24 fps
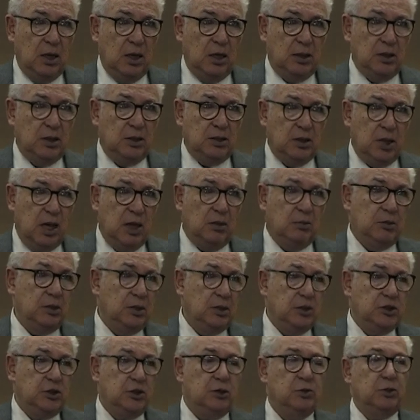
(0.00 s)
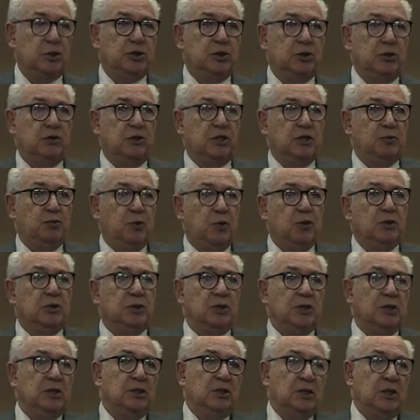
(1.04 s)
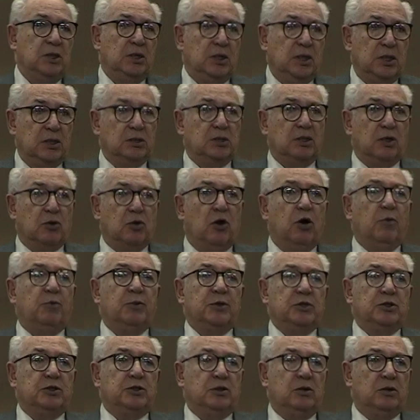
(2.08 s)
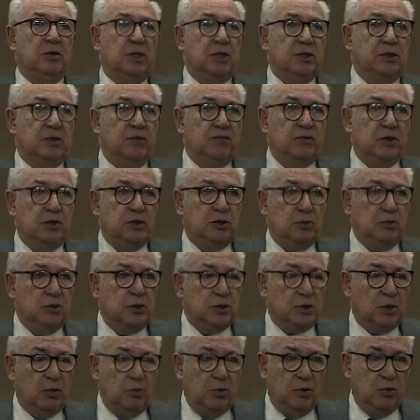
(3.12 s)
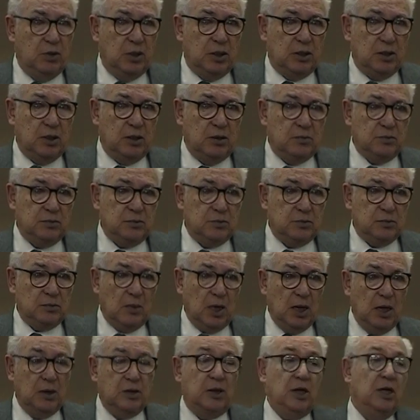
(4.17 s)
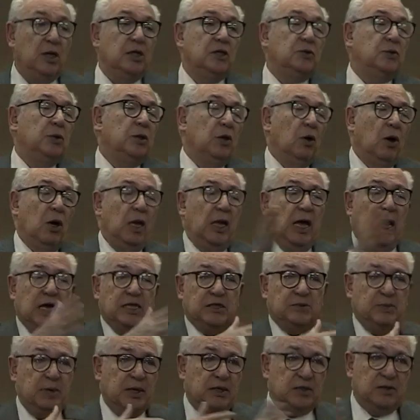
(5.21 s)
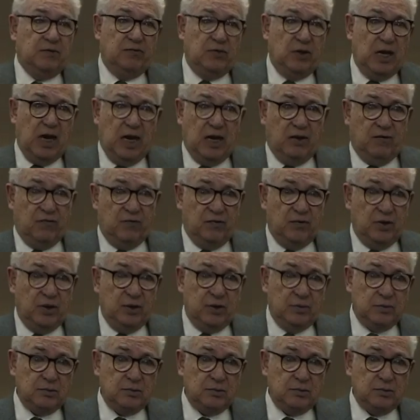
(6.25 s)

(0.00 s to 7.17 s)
And the Talmud is Jewish jurisprudence. It is the corpus juris of the Jewish community. It deals with all aspects of life.